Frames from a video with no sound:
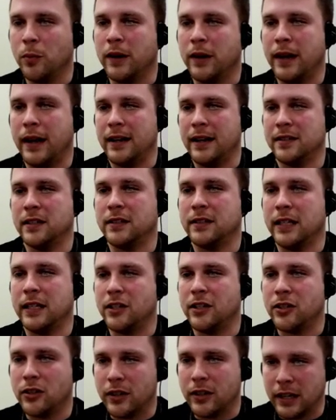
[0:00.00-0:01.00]
but as a
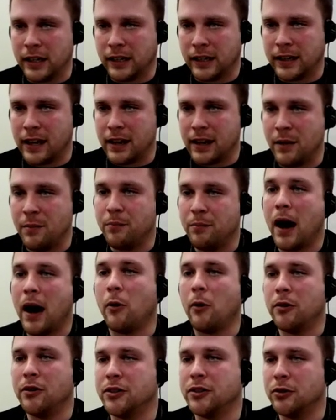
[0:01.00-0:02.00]
teacher, it
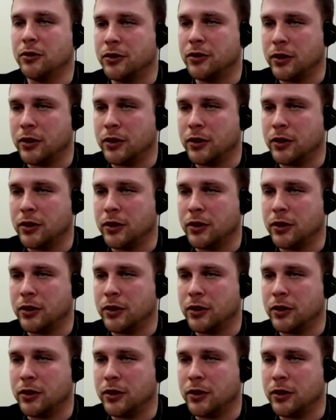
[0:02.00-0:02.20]
empowers you